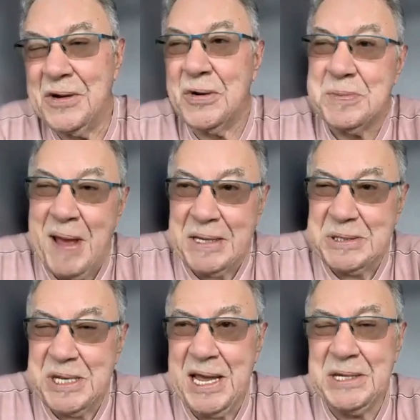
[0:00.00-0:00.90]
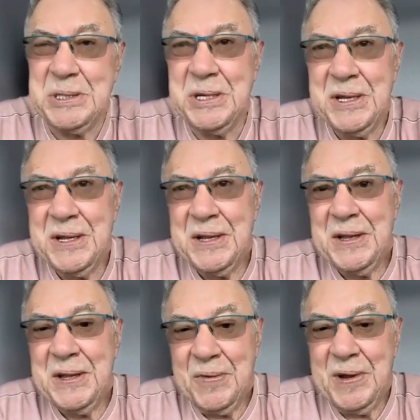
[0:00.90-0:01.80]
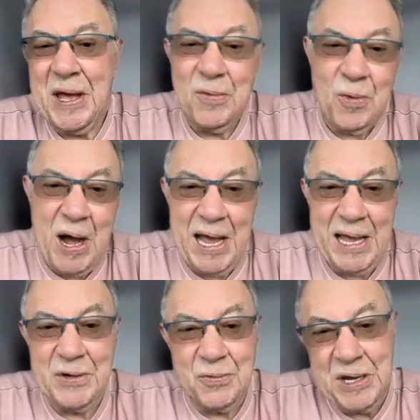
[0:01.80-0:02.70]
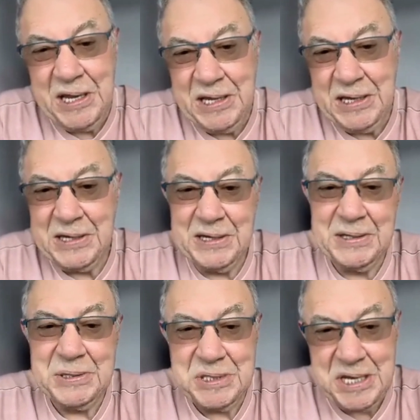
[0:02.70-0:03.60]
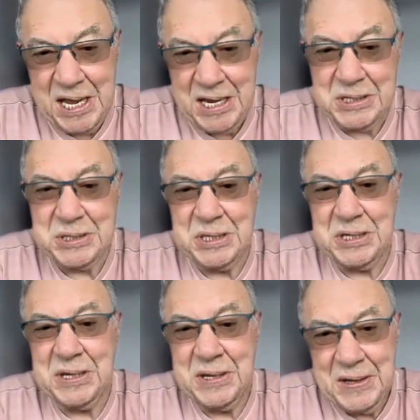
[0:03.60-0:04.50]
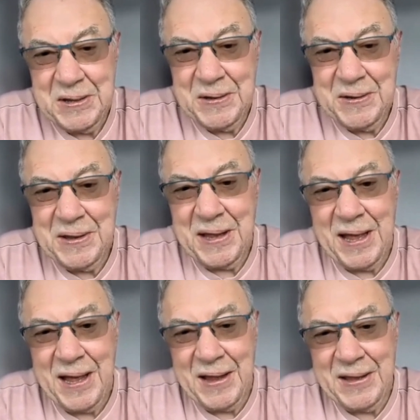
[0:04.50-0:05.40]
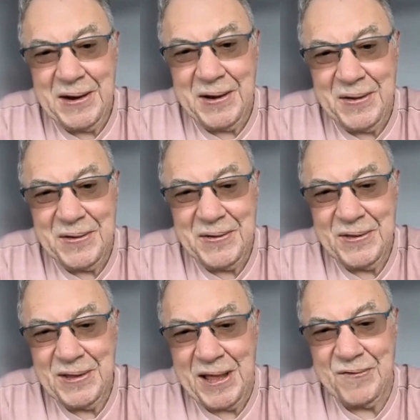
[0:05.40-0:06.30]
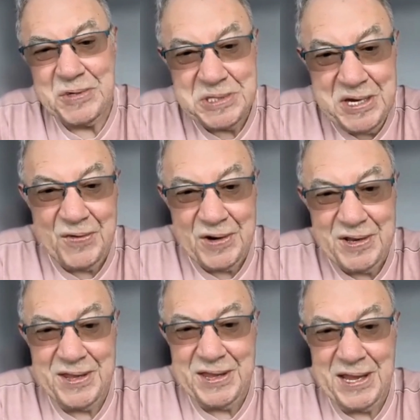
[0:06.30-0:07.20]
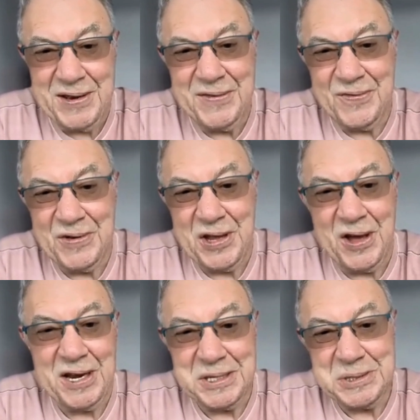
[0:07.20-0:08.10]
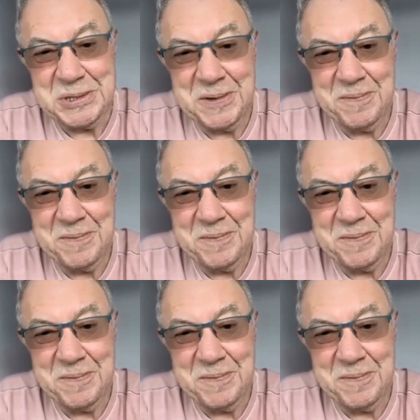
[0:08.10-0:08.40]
Of course, backstage we had wine and weed and steaks, and life was different than for the audience.